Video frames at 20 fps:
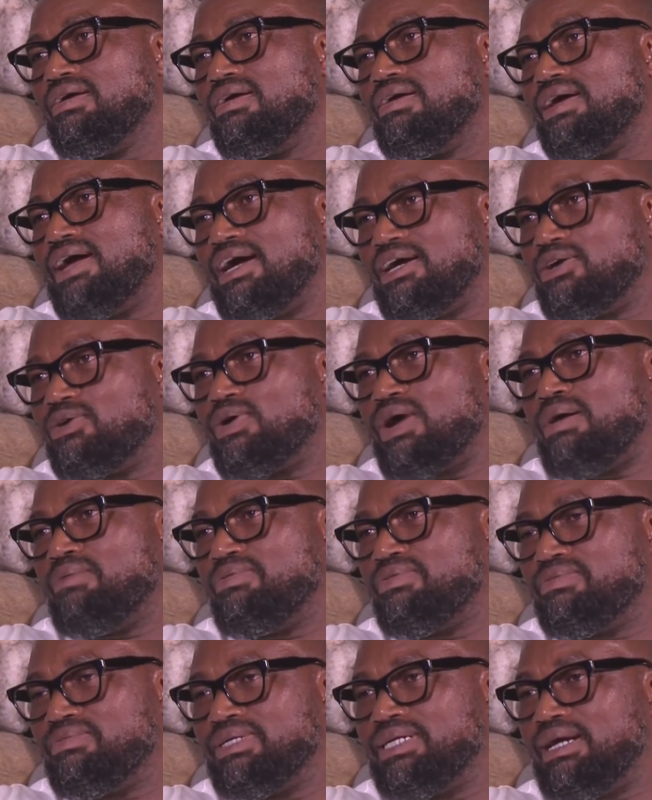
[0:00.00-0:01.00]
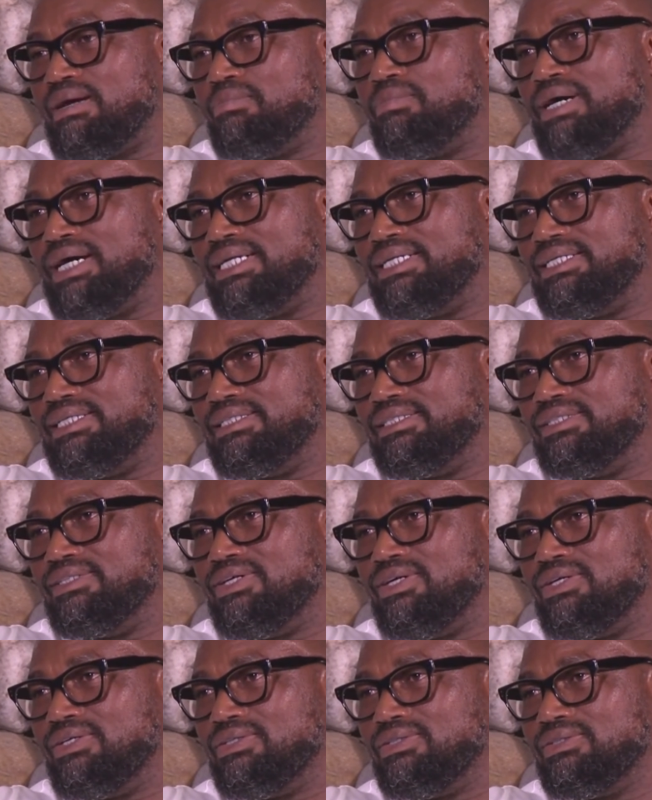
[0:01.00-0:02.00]
I grew up in Labadi, you
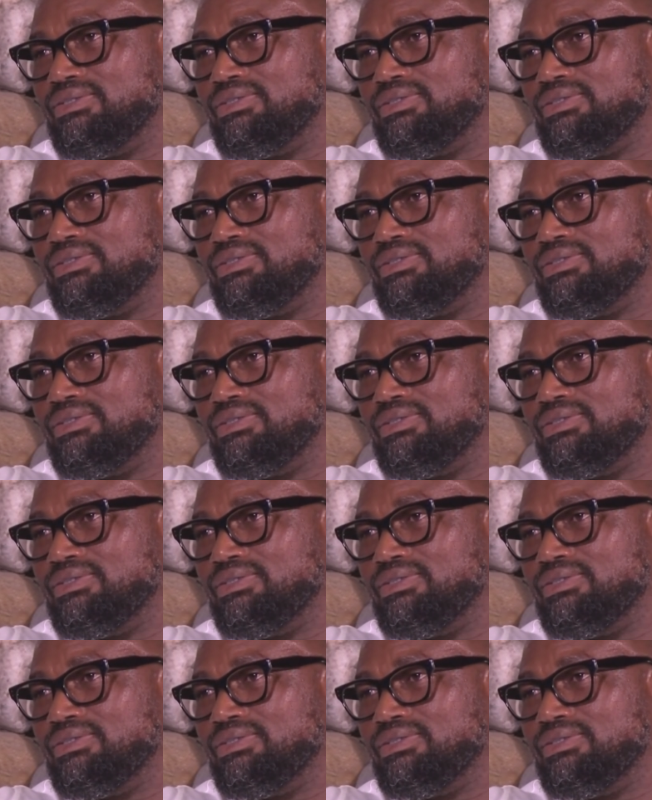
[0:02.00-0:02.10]
know.